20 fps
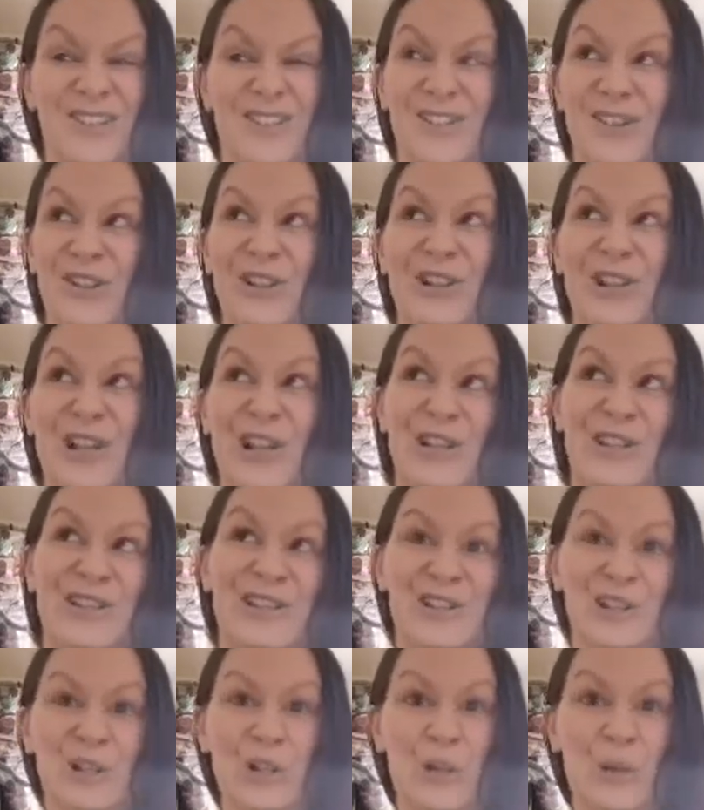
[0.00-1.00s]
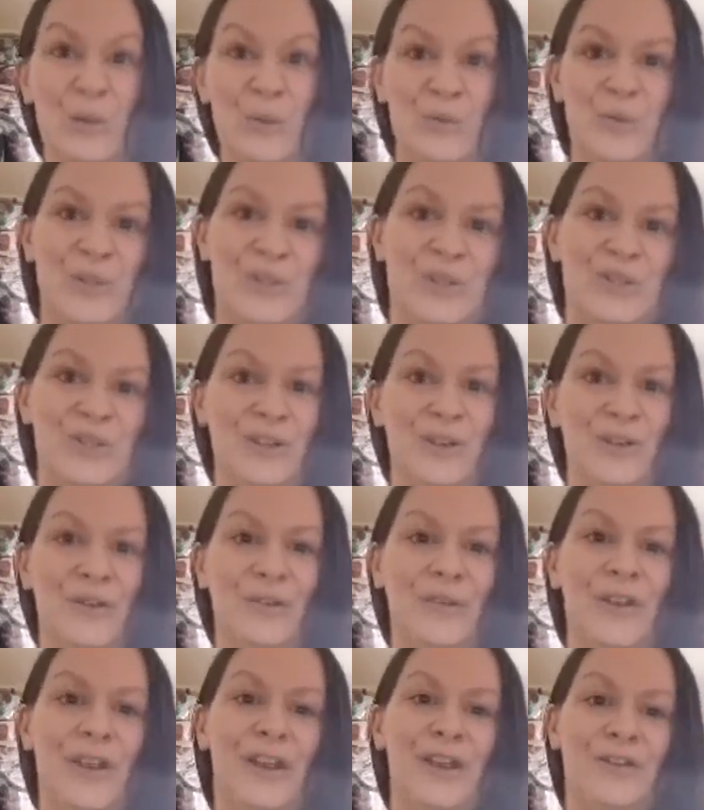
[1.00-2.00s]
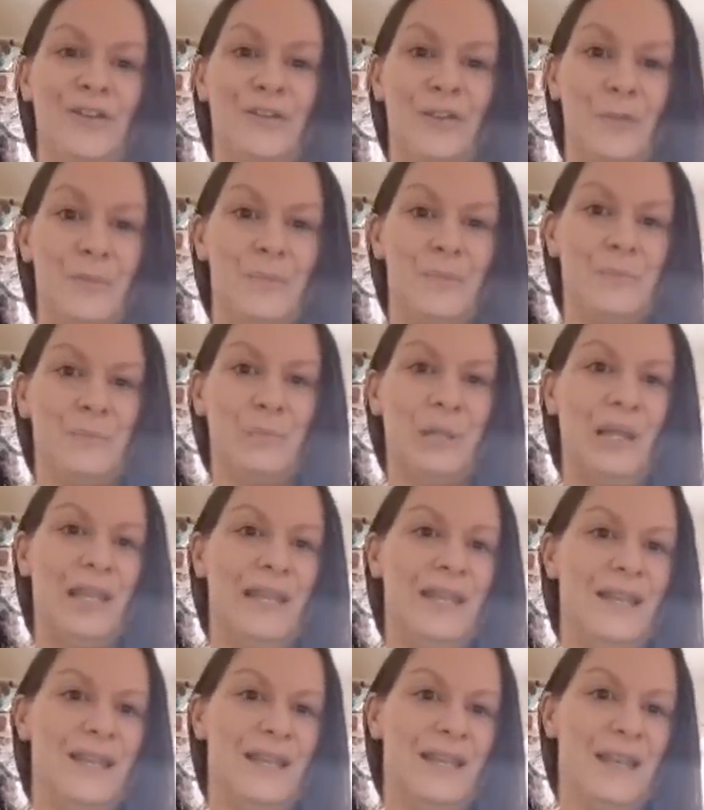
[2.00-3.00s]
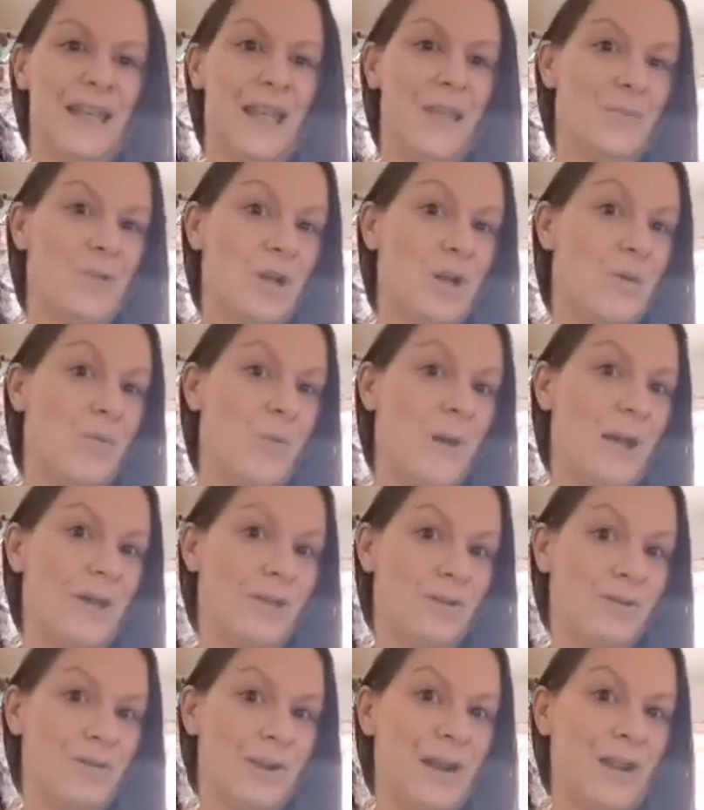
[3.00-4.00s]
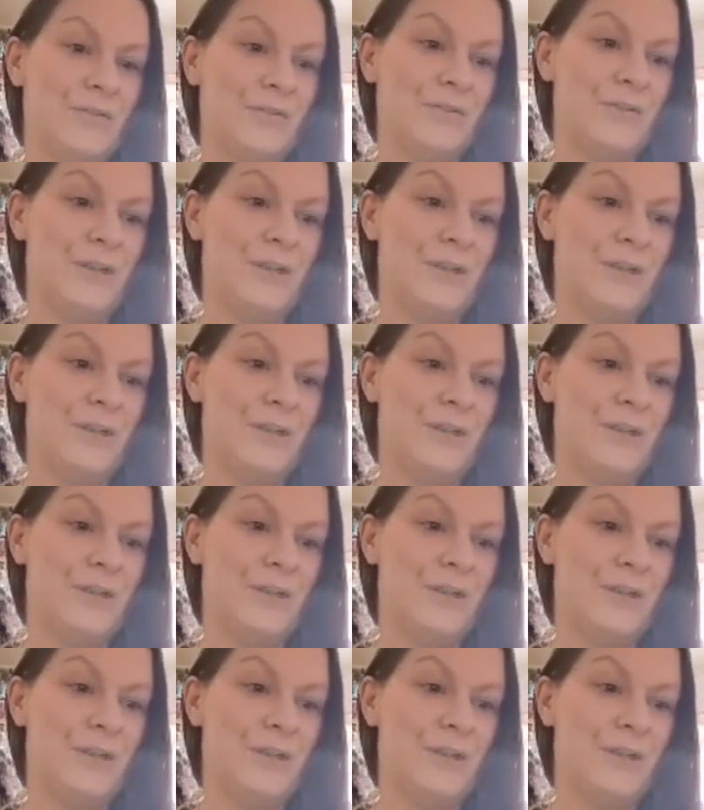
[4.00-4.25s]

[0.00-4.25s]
learns loads of stuff from playing a game called Wildcraft.